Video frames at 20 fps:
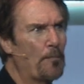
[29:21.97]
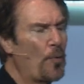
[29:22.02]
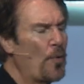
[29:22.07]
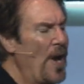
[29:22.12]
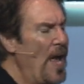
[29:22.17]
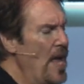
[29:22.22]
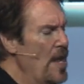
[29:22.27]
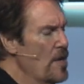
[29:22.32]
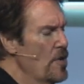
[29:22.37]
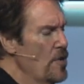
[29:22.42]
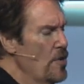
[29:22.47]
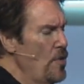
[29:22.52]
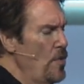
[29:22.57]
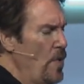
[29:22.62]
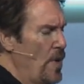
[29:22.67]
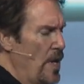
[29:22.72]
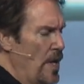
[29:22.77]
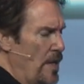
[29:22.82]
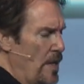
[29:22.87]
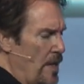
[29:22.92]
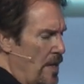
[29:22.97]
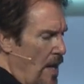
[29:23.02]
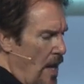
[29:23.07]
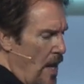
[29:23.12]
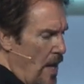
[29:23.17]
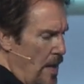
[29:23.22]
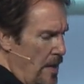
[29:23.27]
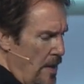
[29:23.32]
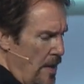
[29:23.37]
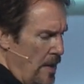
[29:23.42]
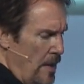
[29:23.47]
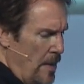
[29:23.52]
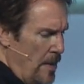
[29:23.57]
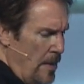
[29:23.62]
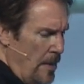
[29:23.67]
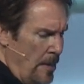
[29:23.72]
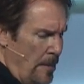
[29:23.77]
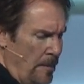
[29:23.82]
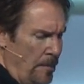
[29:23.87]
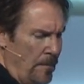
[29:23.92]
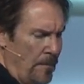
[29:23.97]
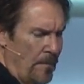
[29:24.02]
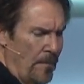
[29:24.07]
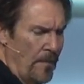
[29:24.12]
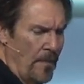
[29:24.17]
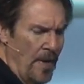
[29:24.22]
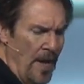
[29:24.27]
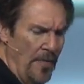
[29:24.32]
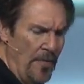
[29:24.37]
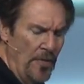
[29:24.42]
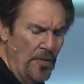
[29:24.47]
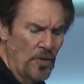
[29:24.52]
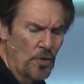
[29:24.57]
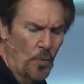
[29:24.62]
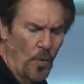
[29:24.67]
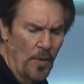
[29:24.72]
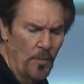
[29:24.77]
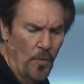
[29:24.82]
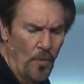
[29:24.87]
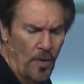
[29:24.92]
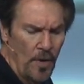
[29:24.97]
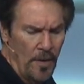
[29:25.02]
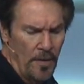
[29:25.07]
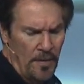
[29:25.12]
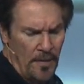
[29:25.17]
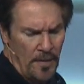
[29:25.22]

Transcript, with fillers: brand new in God. And then there's one more.